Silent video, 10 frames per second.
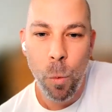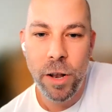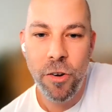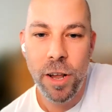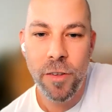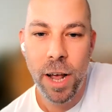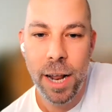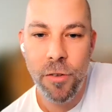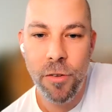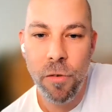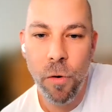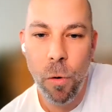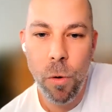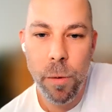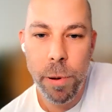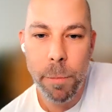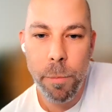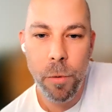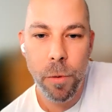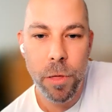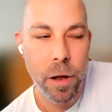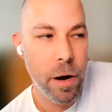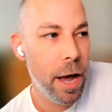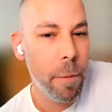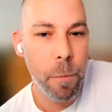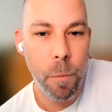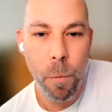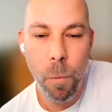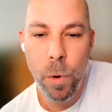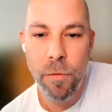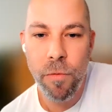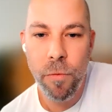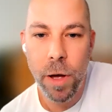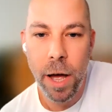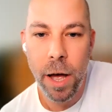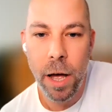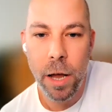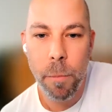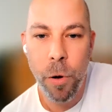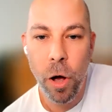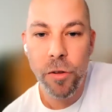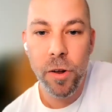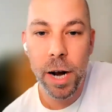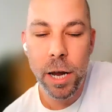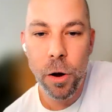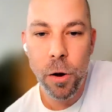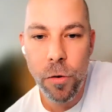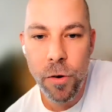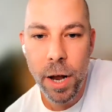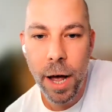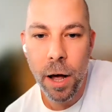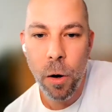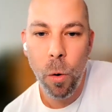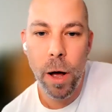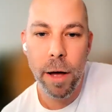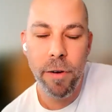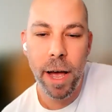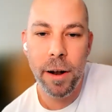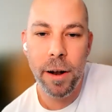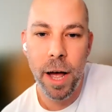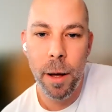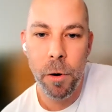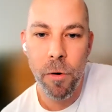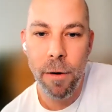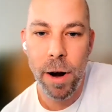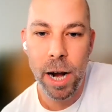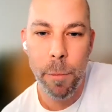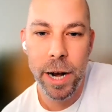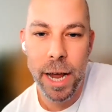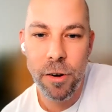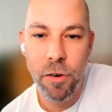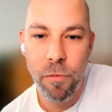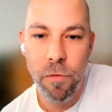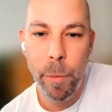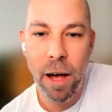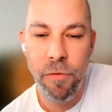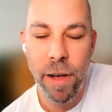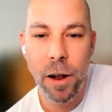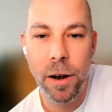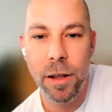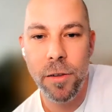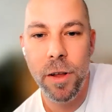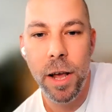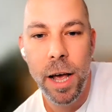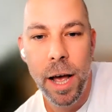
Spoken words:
Which is a list of all the people that we've personally used or have had great recommendation from our founders.